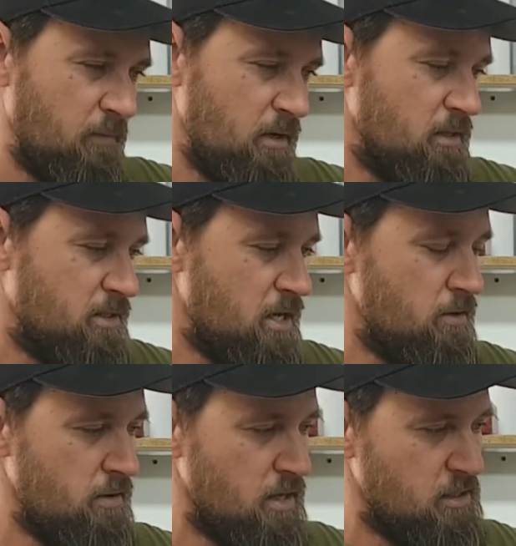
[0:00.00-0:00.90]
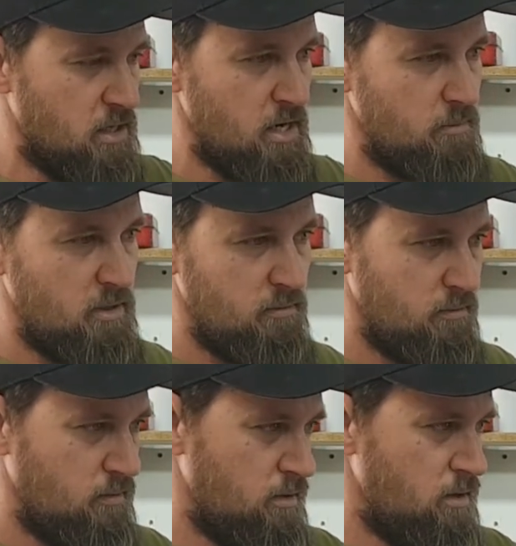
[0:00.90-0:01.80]
Now in the centre of that chamber
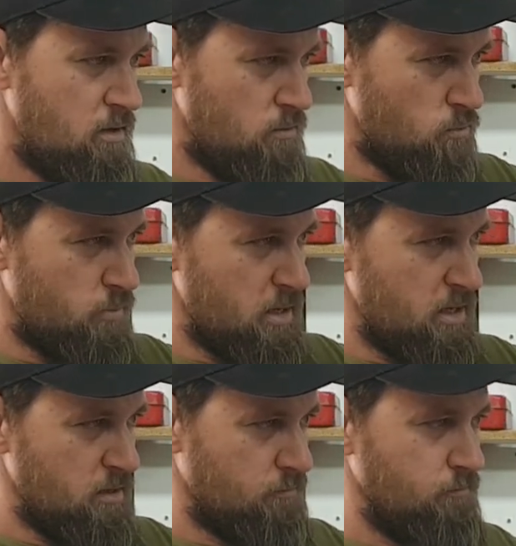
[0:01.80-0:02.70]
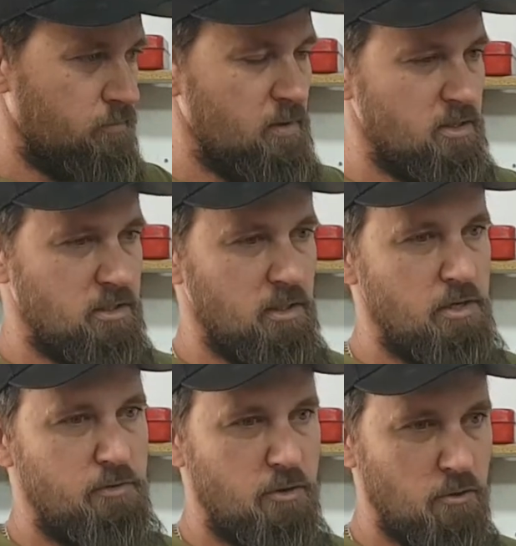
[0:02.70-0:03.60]
will be a
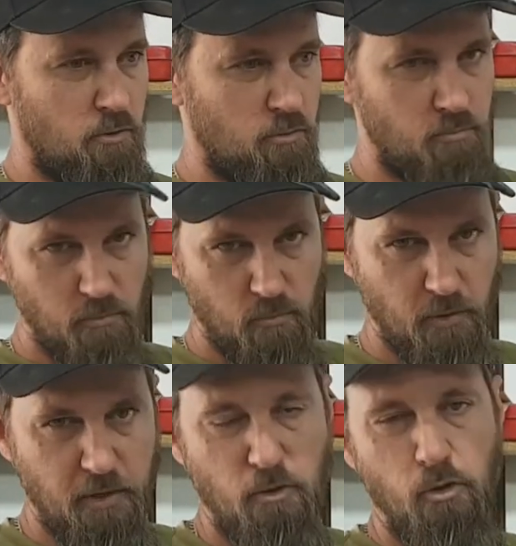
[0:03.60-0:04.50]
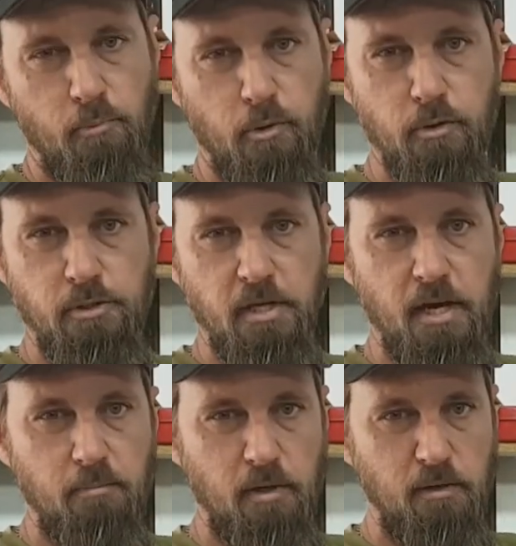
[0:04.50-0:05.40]
cylindrical, what they call a brood
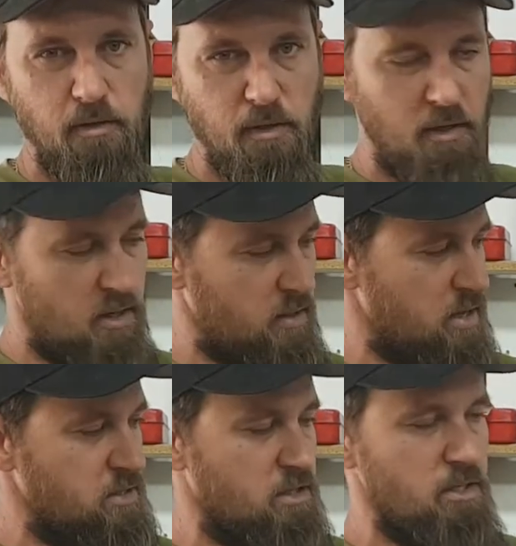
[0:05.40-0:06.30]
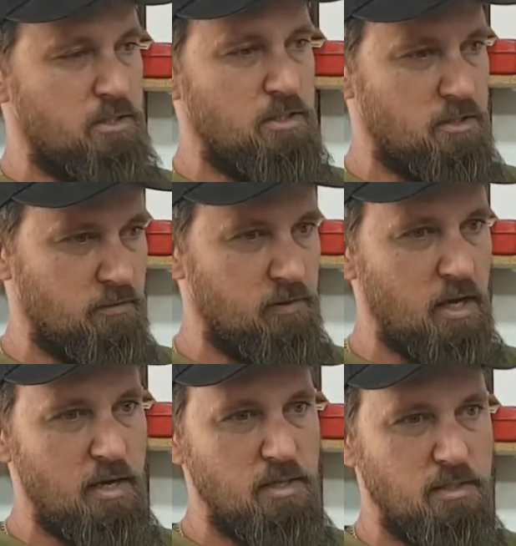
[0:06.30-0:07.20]
chamber, and that just consists of
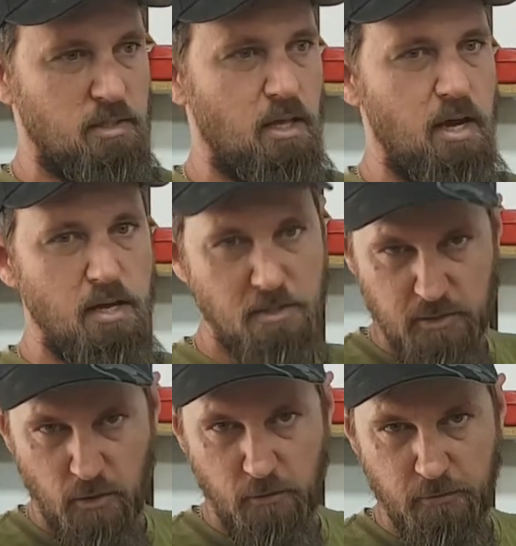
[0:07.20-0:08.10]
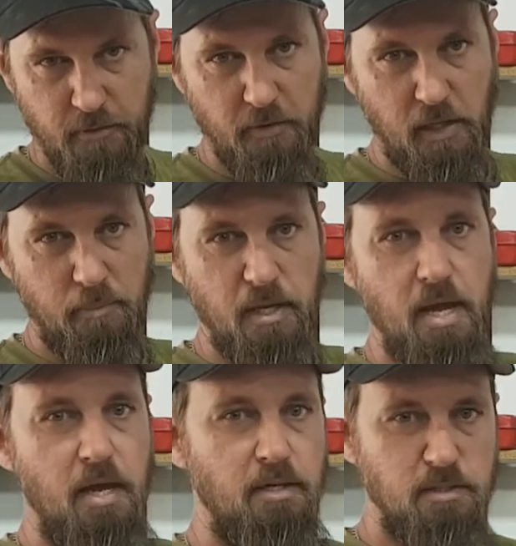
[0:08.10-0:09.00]
layers and layers of developing
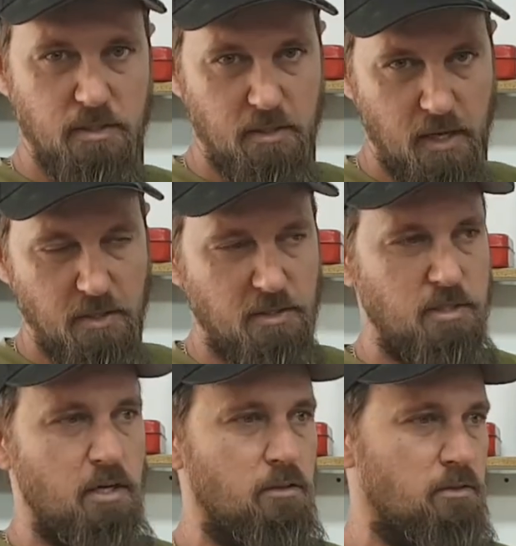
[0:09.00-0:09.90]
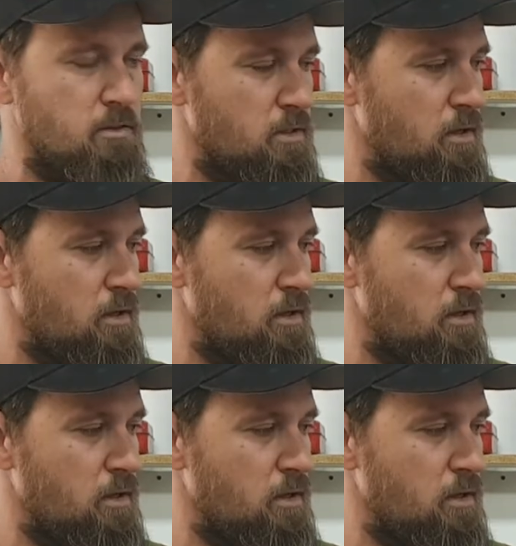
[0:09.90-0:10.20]
eggs in cells.